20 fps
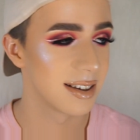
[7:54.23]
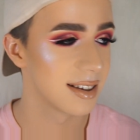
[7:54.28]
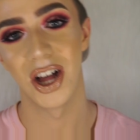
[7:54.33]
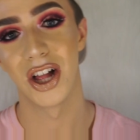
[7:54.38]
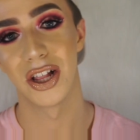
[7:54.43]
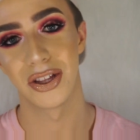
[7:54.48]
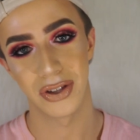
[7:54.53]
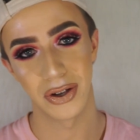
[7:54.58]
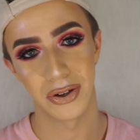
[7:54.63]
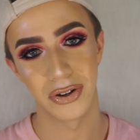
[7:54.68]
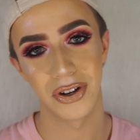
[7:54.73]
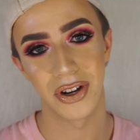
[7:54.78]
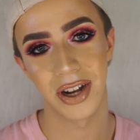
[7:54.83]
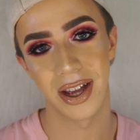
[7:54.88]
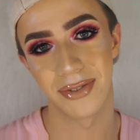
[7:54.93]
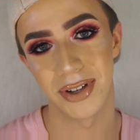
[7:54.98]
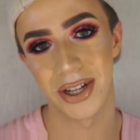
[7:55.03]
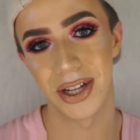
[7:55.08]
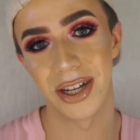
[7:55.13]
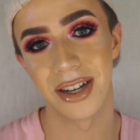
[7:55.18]
Also don't
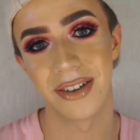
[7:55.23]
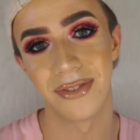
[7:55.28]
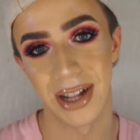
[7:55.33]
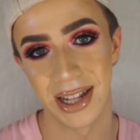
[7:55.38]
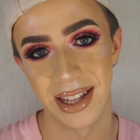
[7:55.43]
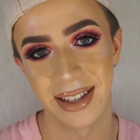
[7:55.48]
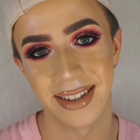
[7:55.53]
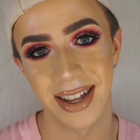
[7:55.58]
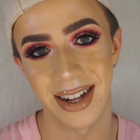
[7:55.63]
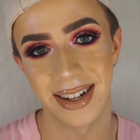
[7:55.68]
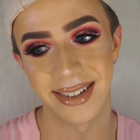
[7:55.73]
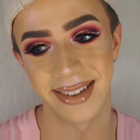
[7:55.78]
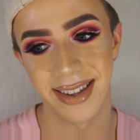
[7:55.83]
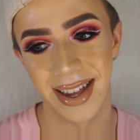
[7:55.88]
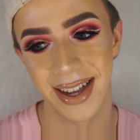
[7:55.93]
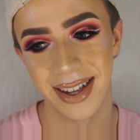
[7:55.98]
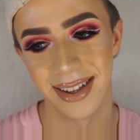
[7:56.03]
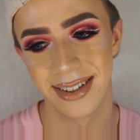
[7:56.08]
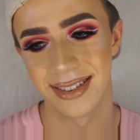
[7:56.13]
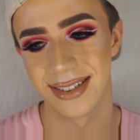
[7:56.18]
have a Valentine's
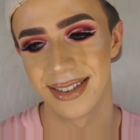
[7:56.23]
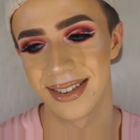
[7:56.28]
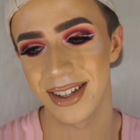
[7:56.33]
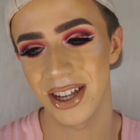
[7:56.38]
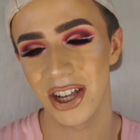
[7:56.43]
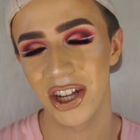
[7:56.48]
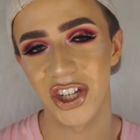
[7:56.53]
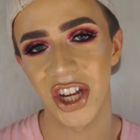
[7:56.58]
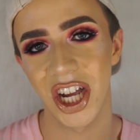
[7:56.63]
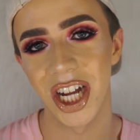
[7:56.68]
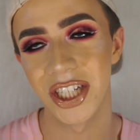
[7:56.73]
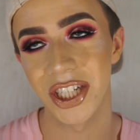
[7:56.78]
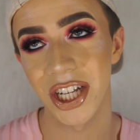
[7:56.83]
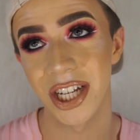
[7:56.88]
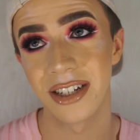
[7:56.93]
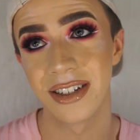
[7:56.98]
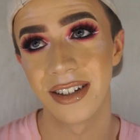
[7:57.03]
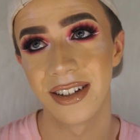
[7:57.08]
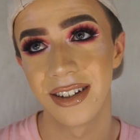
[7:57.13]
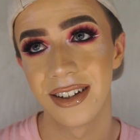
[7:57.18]
Day. Do you,
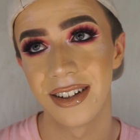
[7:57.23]
Georgia?